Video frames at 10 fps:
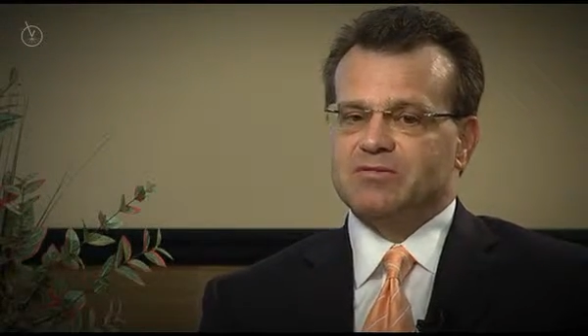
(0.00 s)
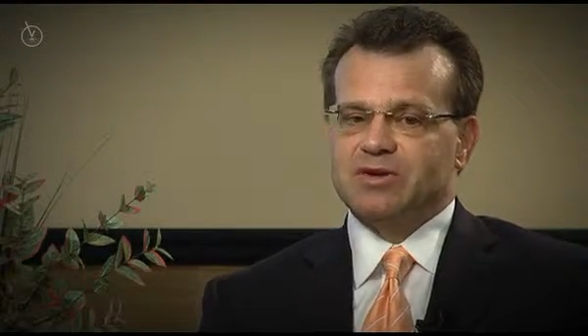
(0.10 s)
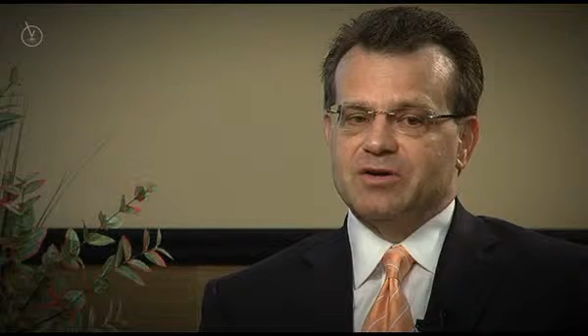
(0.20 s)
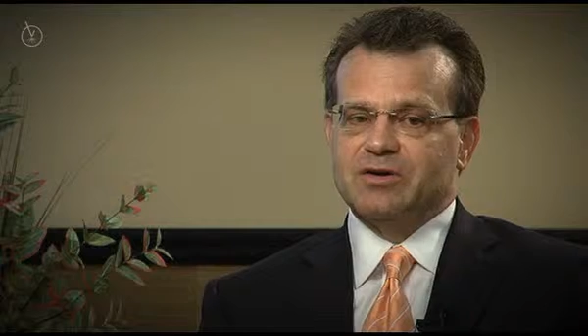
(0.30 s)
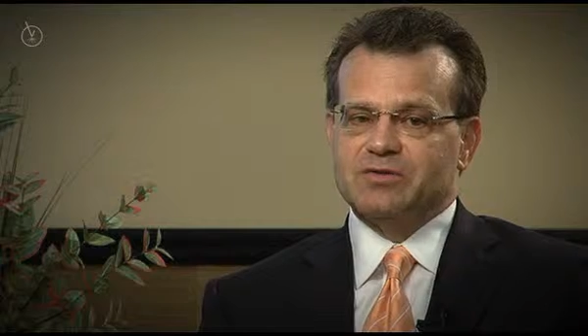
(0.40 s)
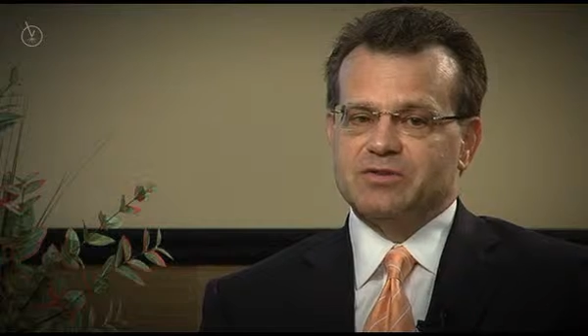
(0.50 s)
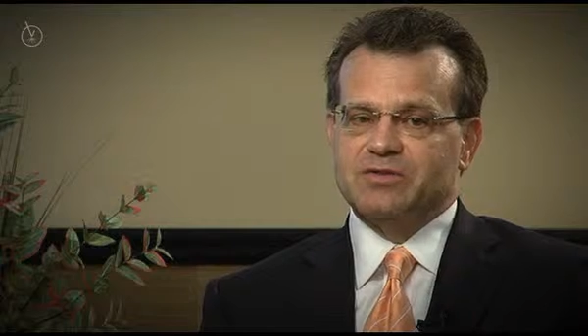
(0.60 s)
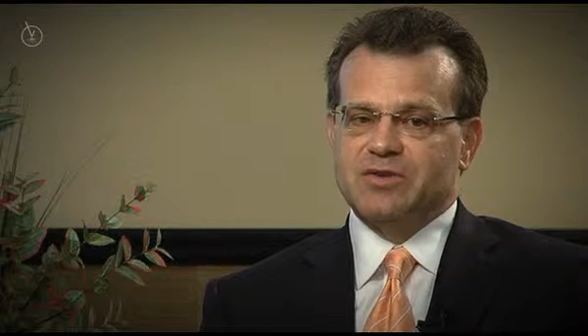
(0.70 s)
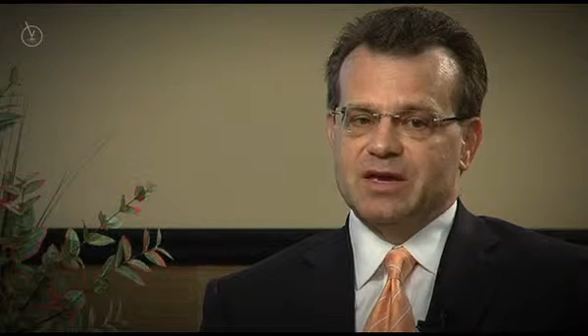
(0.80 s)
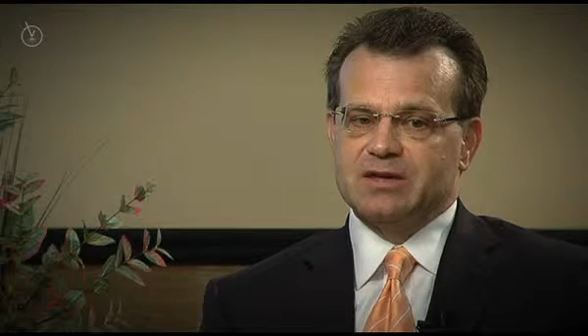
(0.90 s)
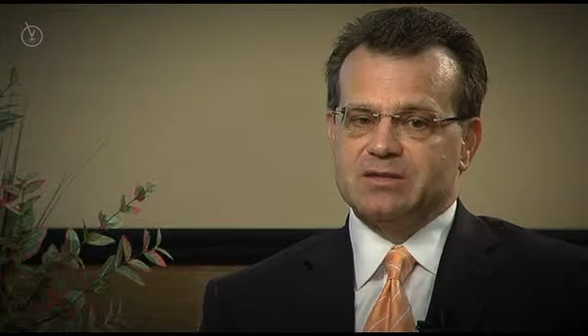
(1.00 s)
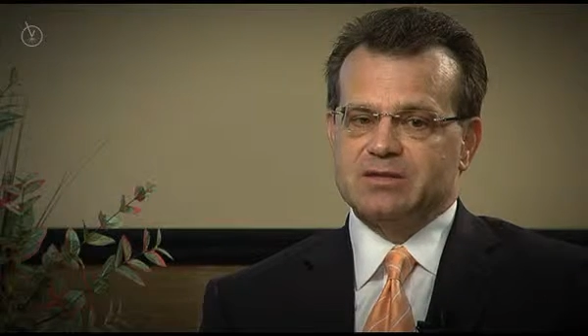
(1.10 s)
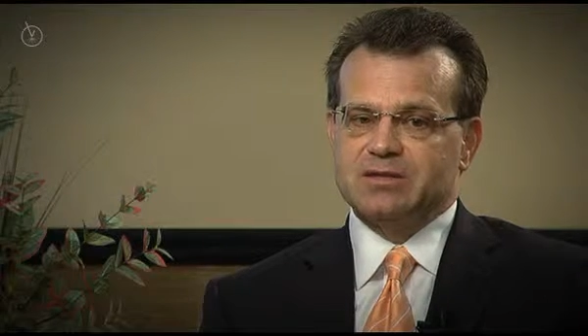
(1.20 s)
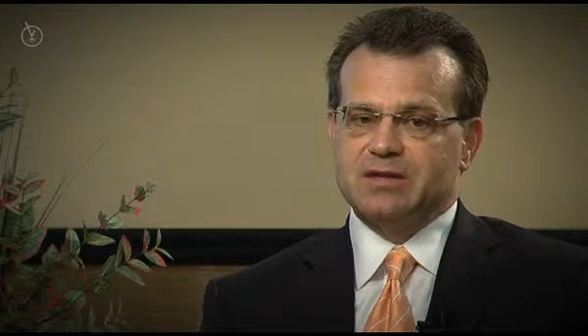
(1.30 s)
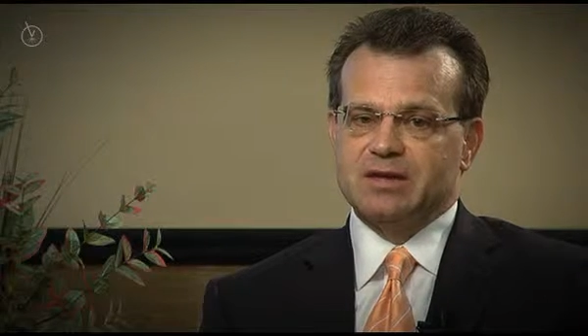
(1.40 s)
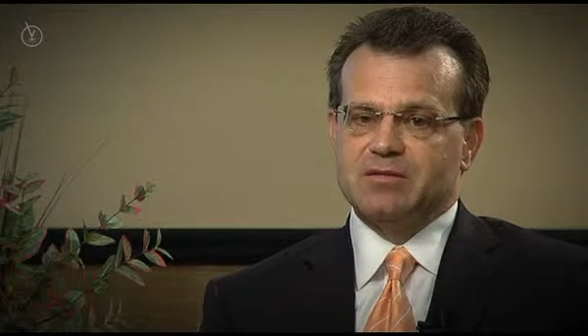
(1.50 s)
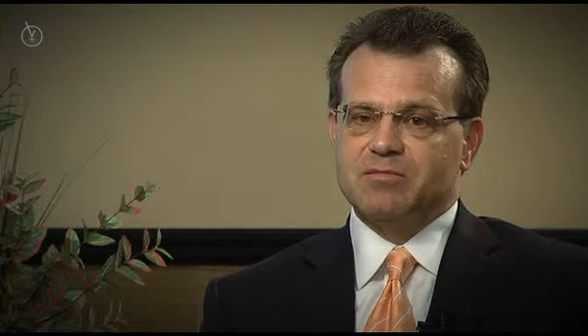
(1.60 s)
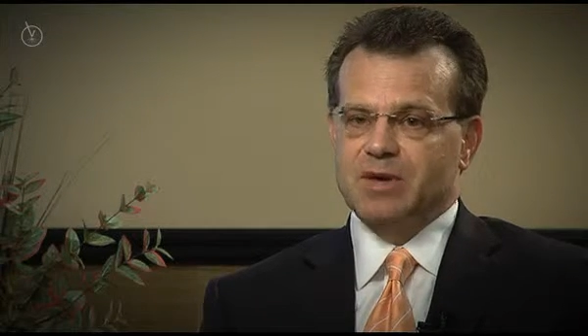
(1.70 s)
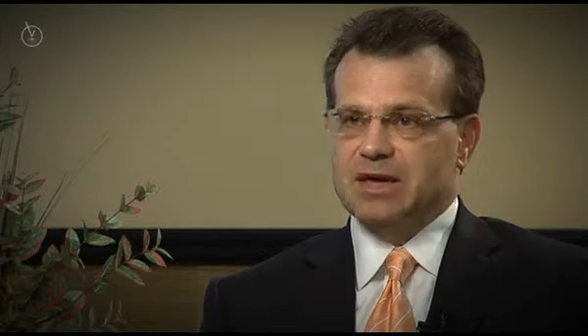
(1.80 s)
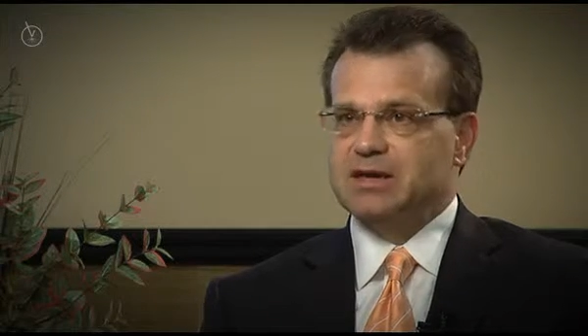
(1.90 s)
varicose veins that
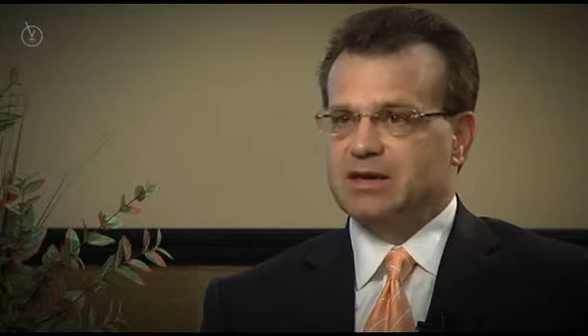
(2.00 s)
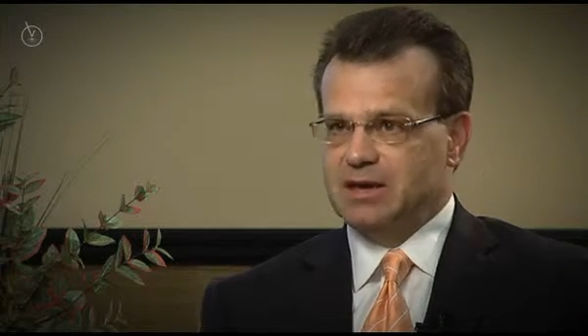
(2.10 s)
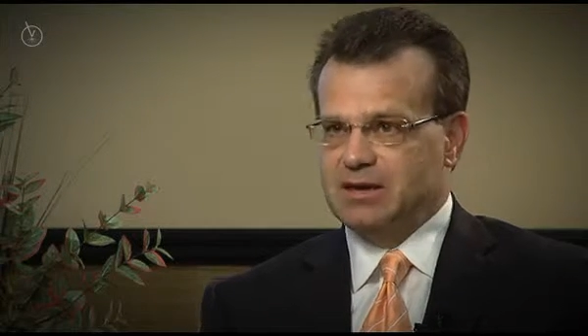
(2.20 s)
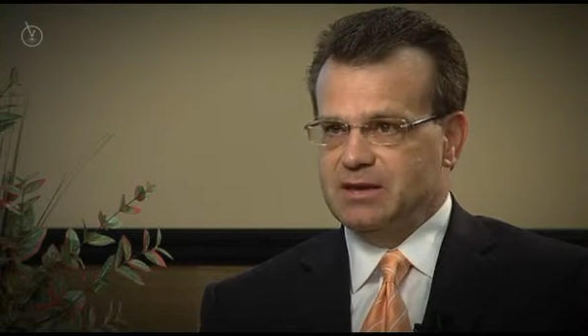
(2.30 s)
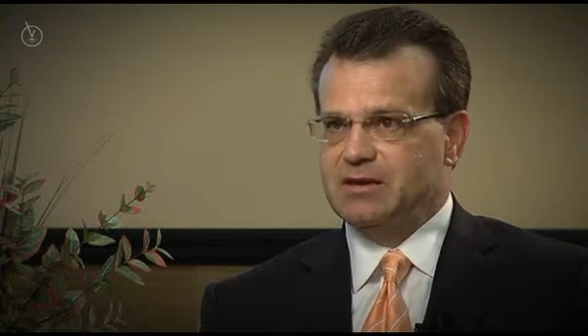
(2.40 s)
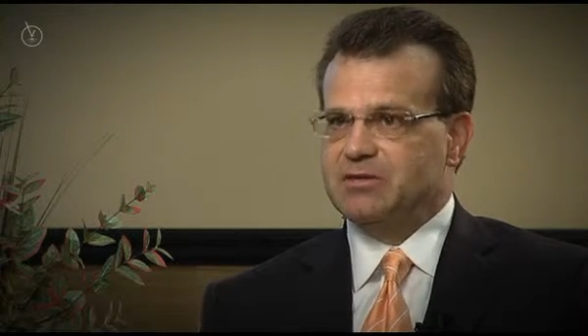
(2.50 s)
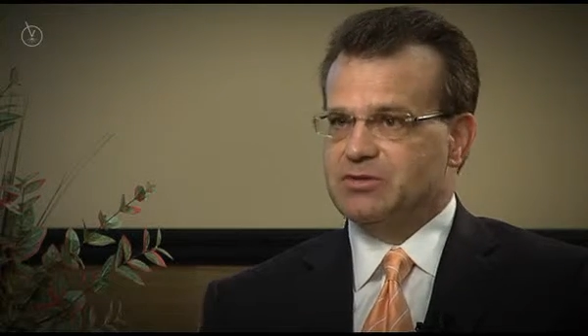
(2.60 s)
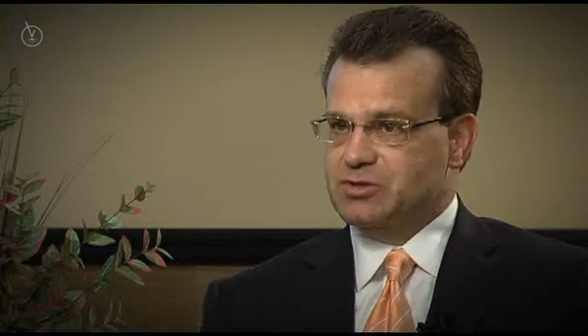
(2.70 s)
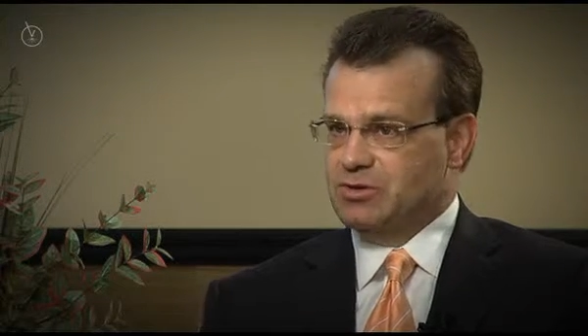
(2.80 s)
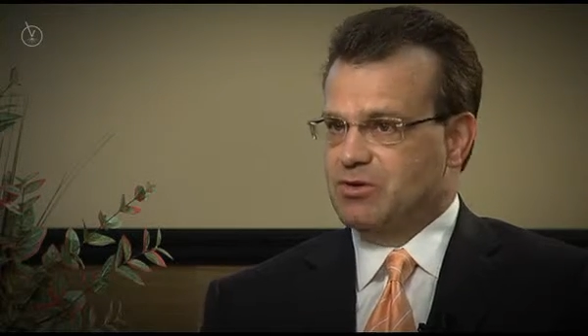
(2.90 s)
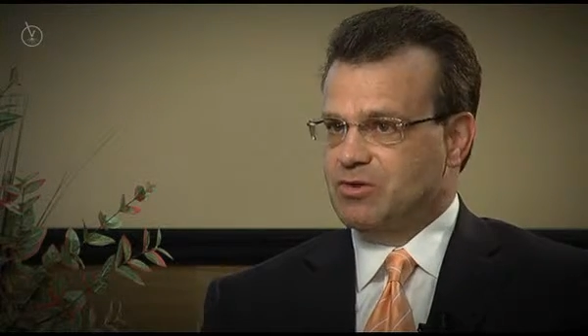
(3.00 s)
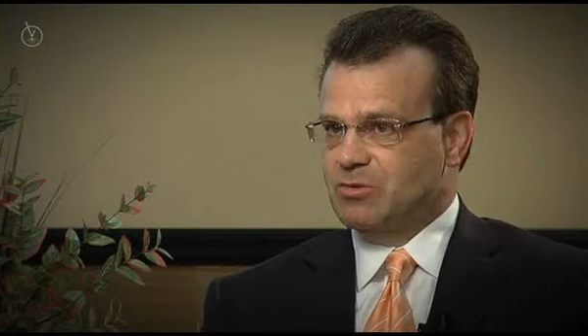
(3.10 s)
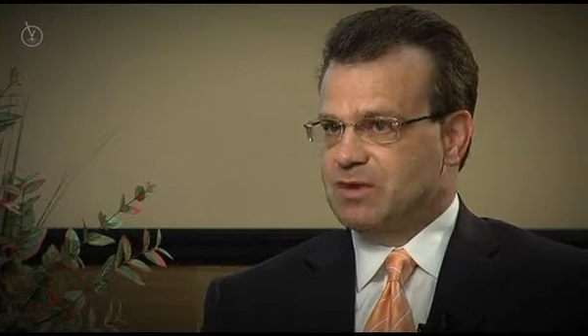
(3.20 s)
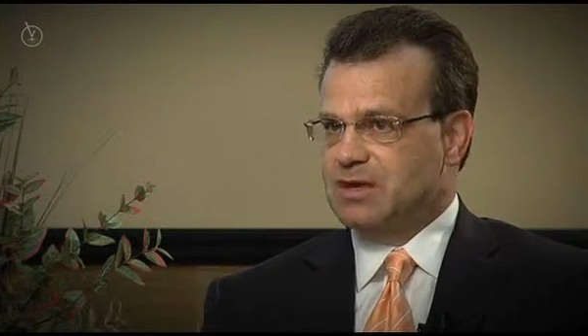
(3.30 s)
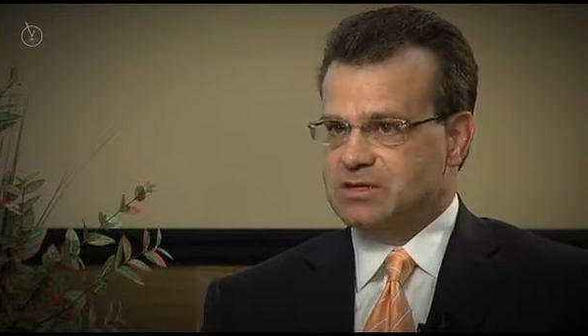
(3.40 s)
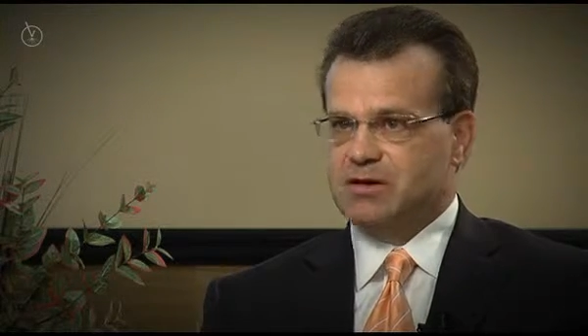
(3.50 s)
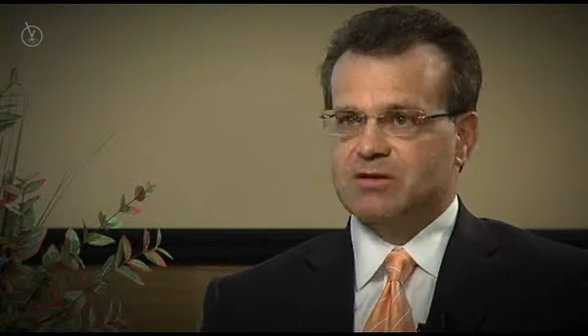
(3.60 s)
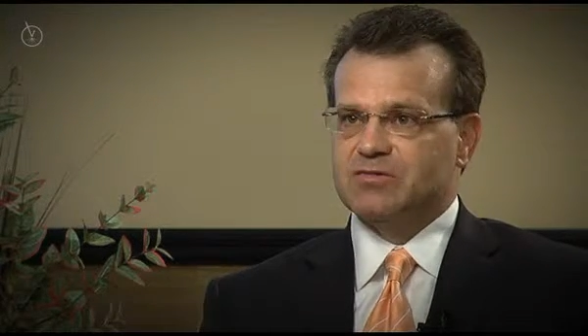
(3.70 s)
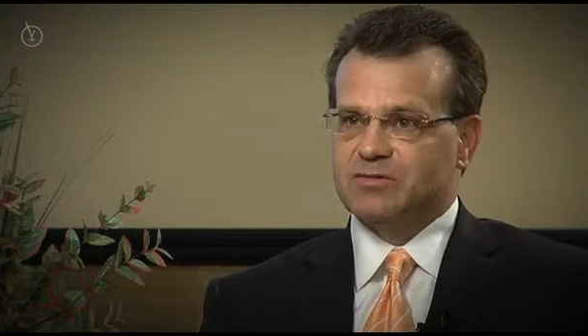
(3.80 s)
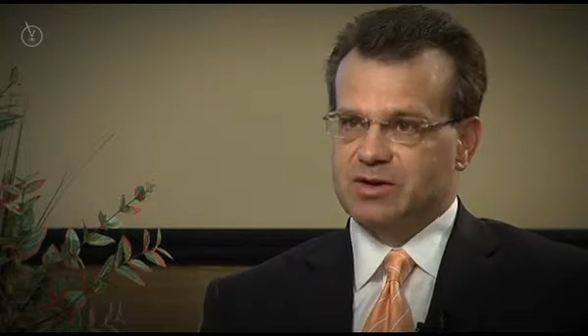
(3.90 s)
men get in their scrotum, and that's
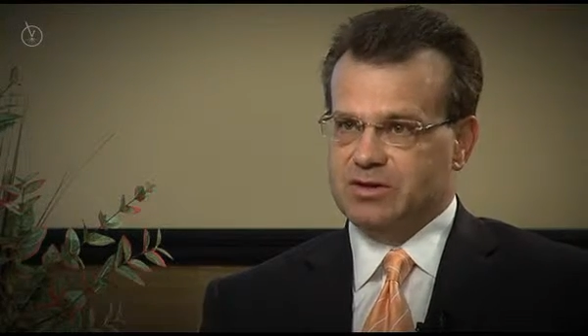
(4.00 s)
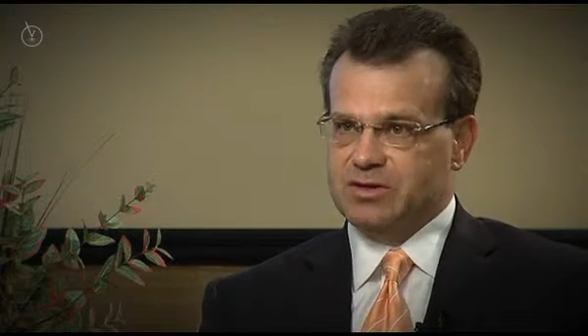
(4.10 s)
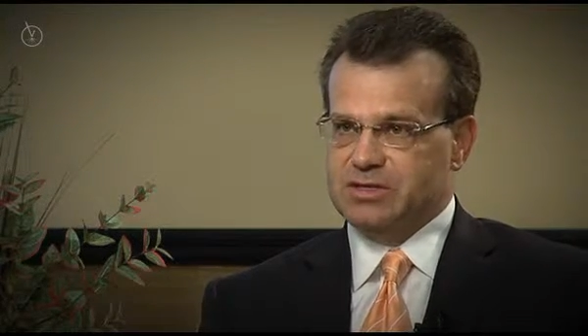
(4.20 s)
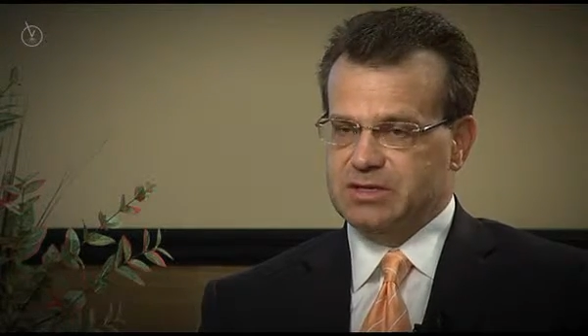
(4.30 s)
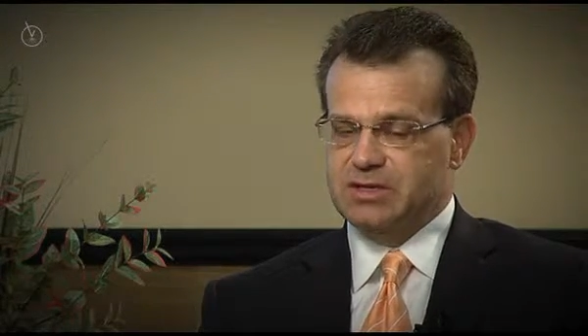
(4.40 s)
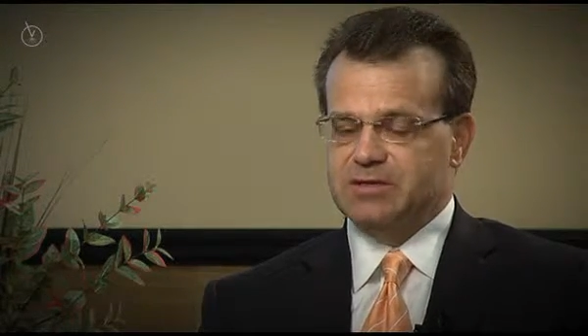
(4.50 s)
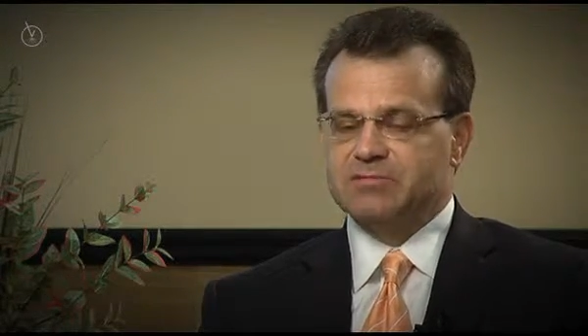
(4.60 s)
called a varicocele.